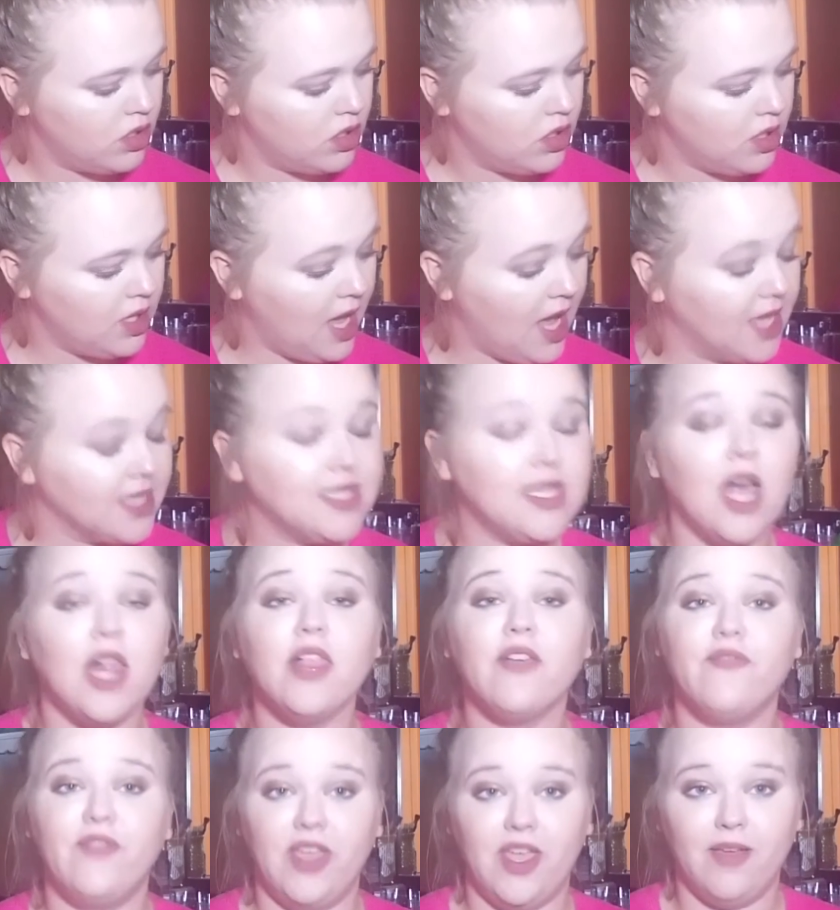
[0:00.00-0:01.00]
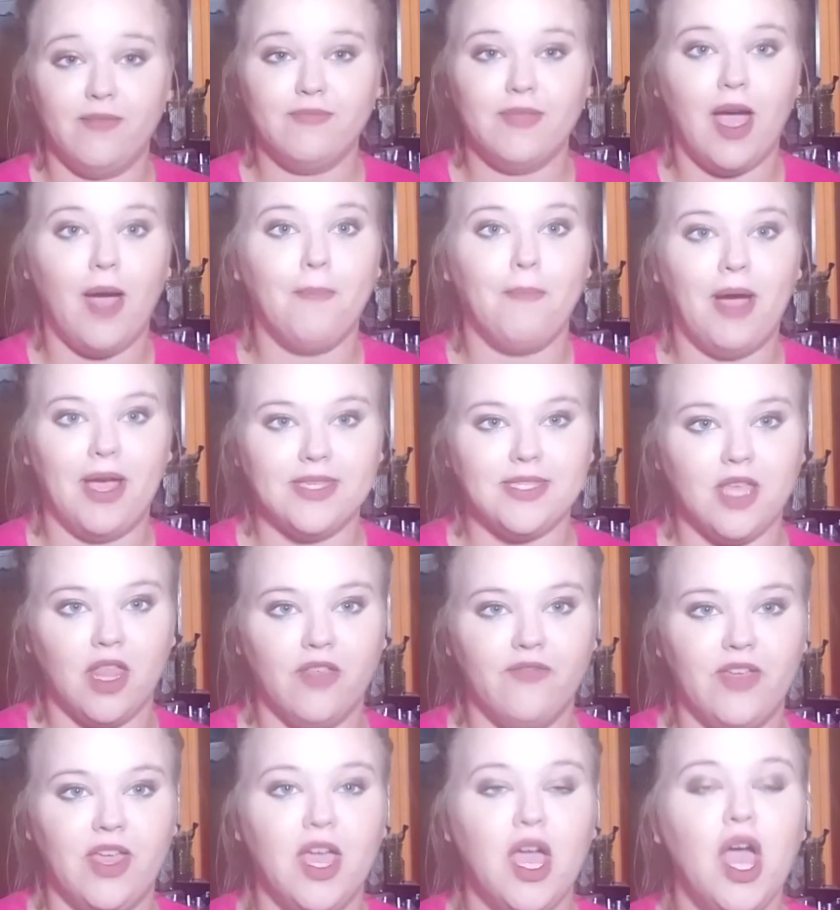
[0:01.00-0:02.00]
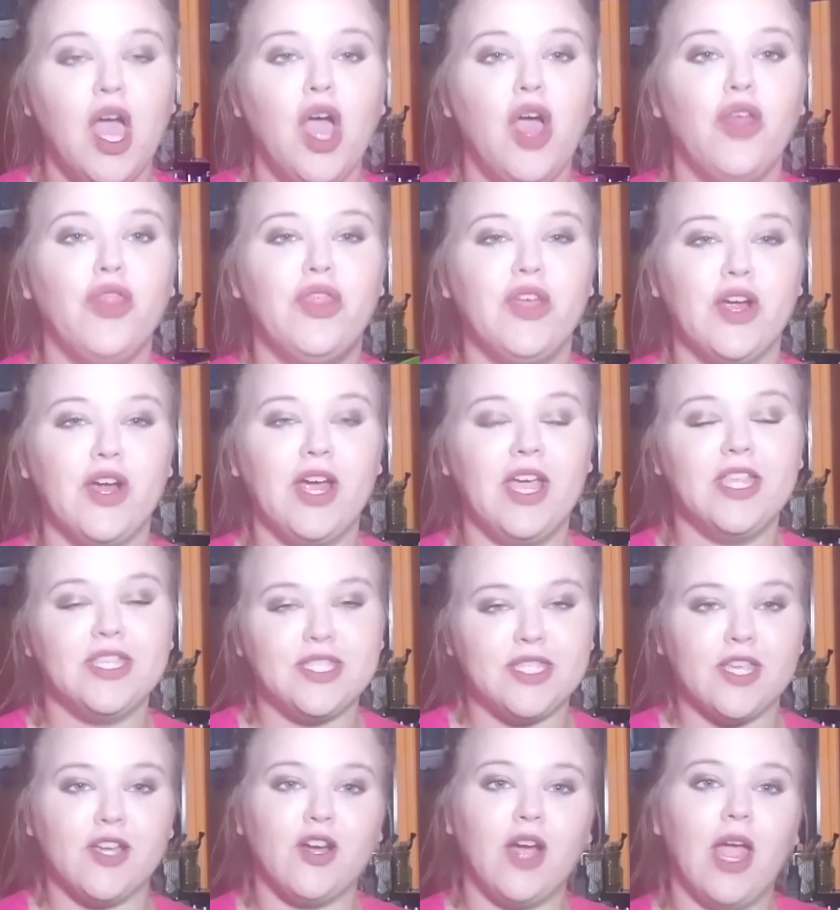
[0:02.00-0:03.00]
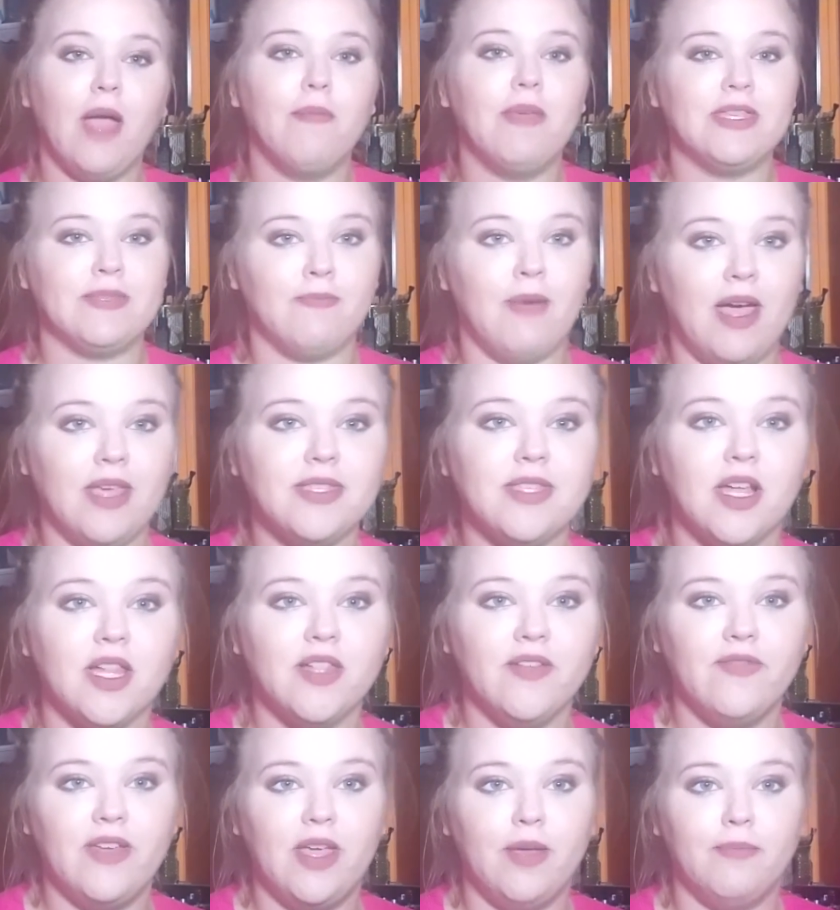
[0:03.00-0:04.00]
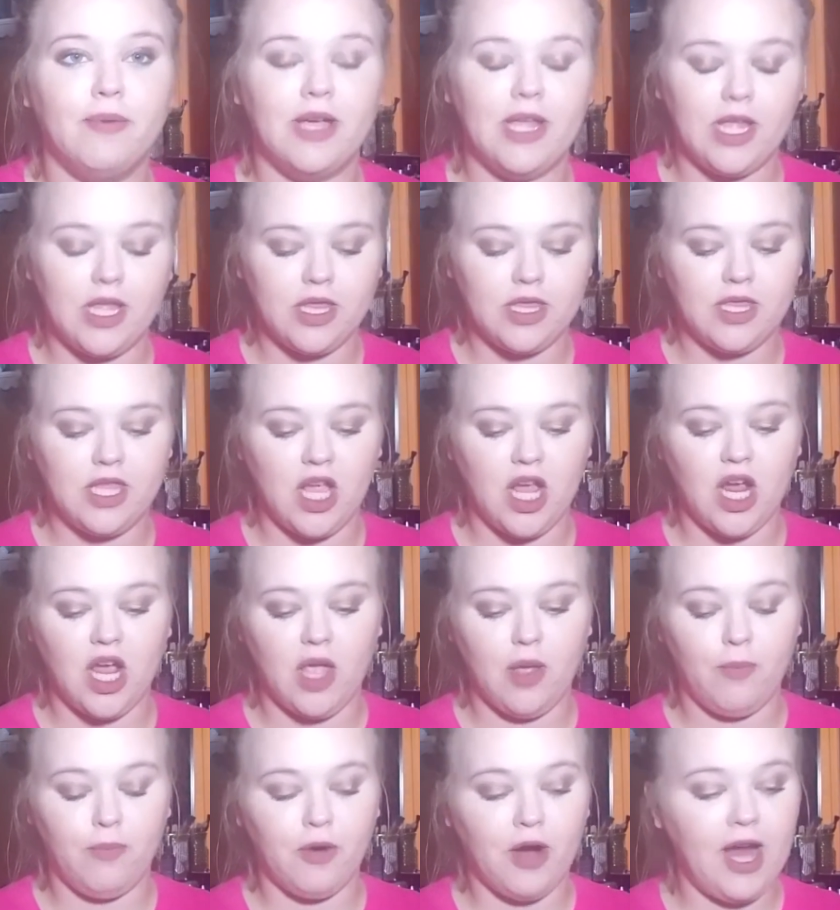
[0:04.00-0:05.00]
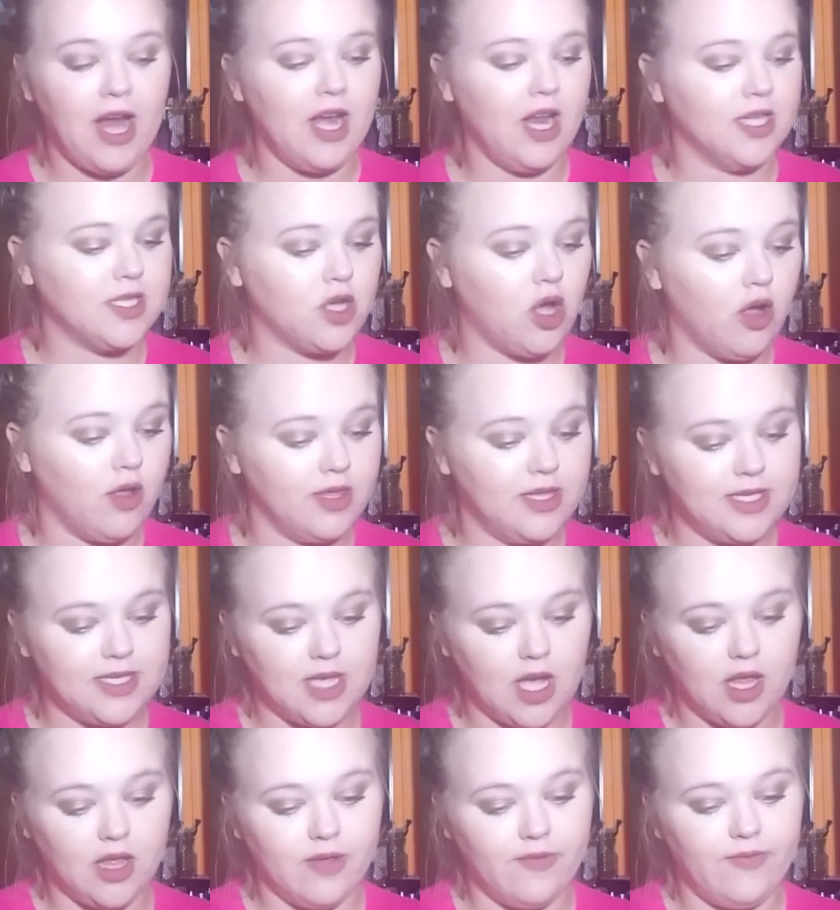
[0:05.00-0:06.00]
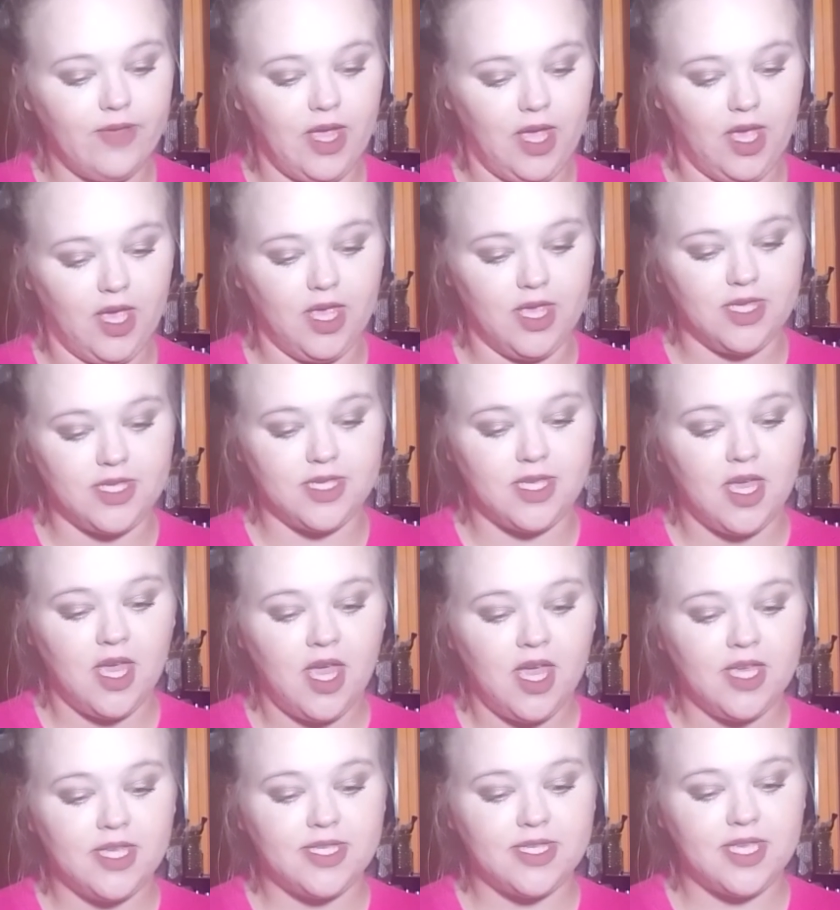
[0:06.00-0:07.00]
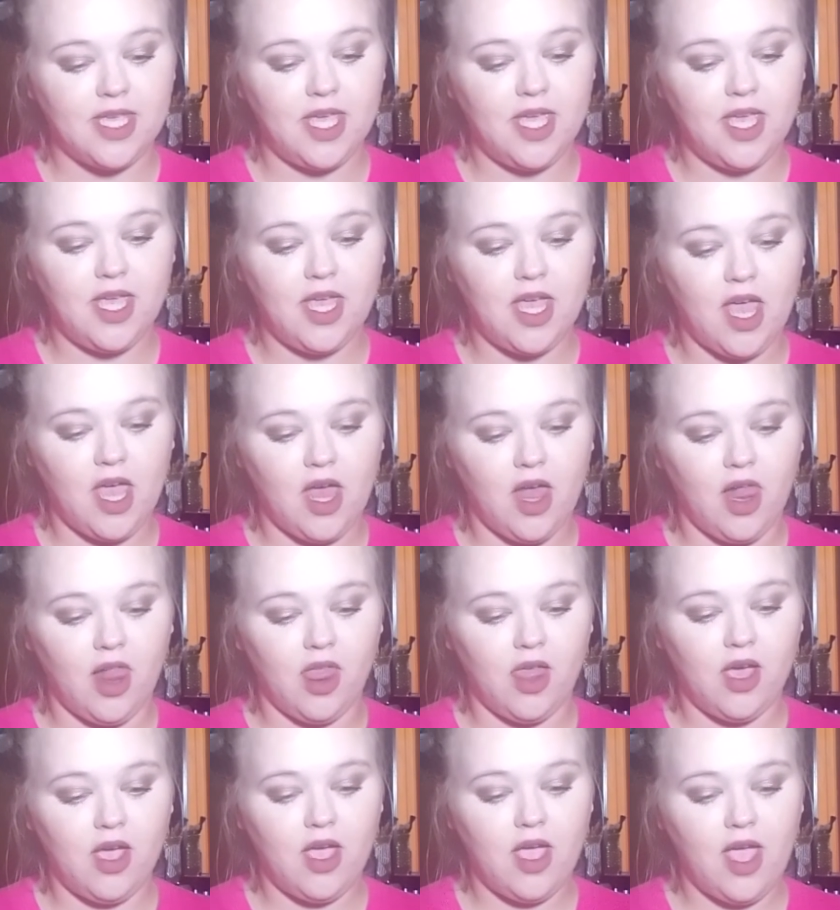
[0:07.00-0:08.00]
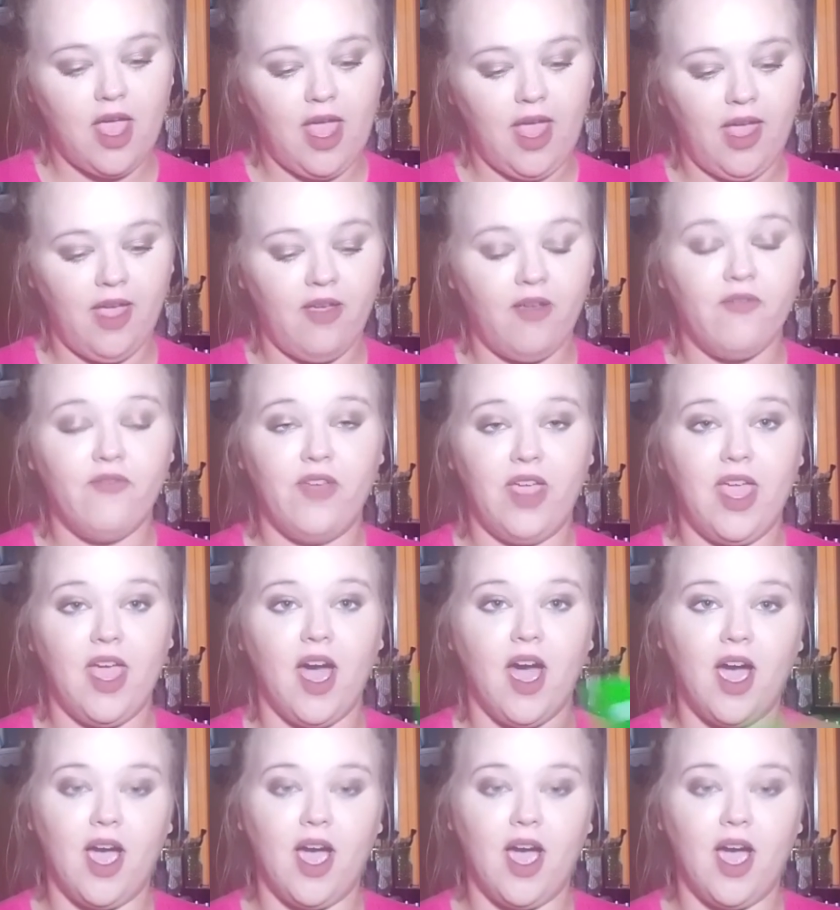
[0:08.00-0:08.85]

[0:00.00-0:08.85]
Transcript: Yeah, Celavi, not Celavi. Their Instagram is Celavi, but the brand is called Celavi. It's Celavi.